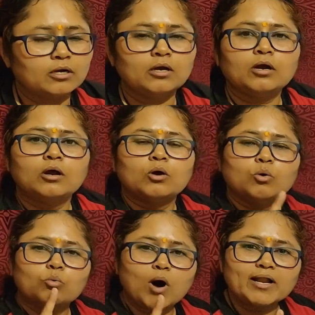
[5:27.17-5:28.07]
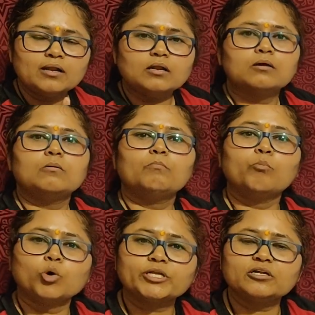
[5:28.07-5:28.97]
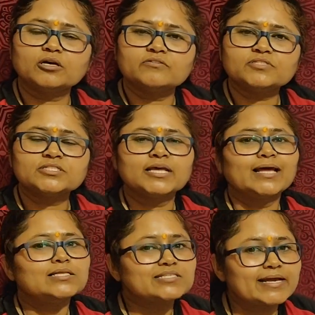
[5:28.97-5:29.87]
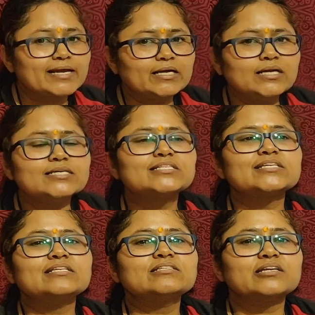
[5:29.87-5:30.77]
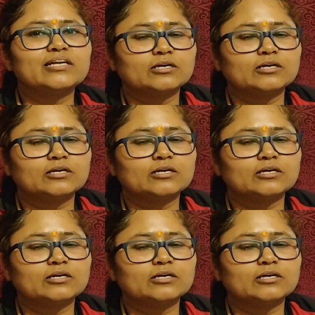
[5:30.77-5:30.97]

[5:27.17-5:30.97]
One, motor nerves, second, sensory nerves.